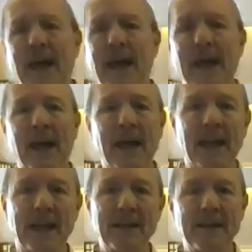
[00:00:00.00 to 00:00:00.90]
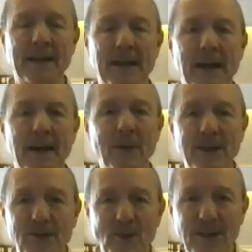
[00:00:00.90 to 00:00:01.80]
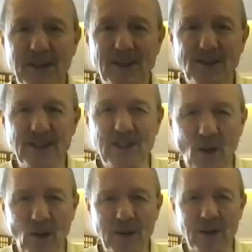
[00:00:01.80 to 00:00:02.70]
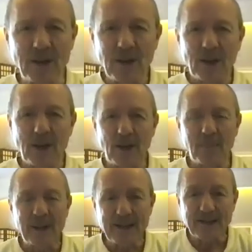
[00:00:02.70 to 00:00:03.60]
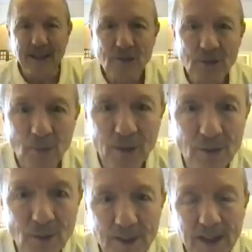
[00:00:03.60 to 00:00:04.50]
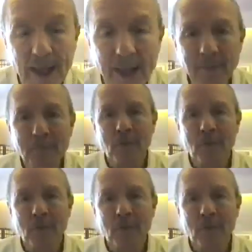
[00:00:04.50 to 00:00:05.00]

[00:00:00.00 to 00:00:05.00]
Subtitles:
and I want to do a little Qigong meditation with you today,